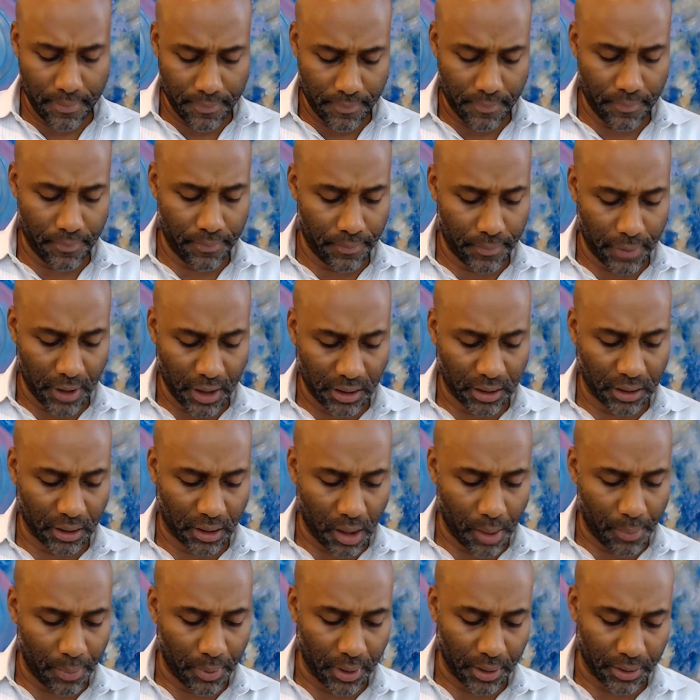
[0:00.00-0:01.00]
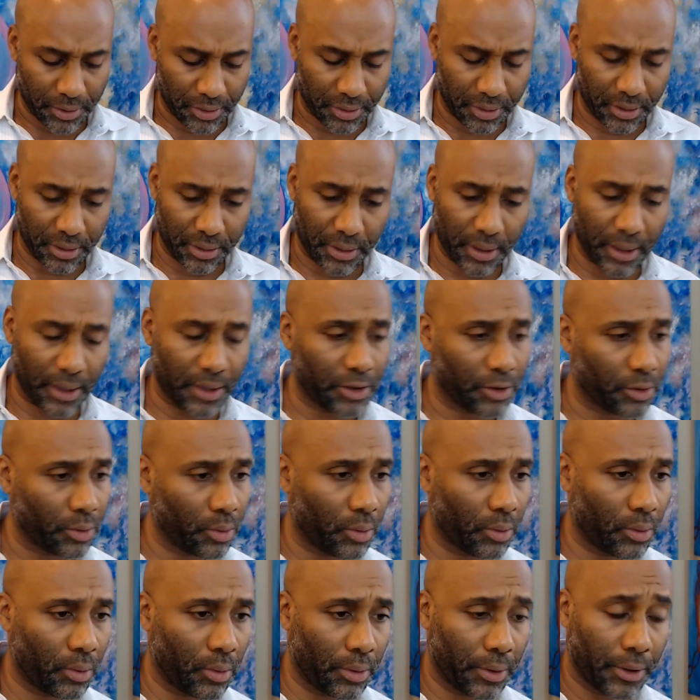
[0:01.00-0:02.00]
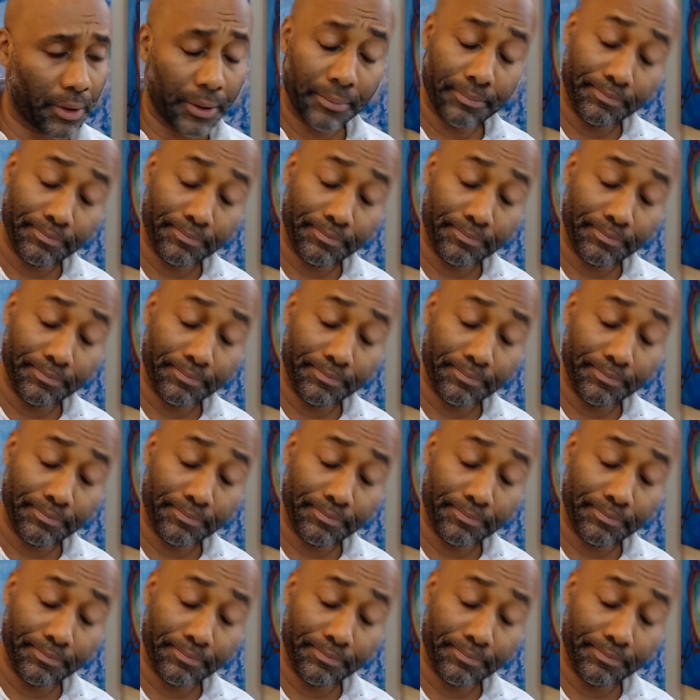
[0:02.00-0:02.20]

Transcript: there's a couple interesting things going on there.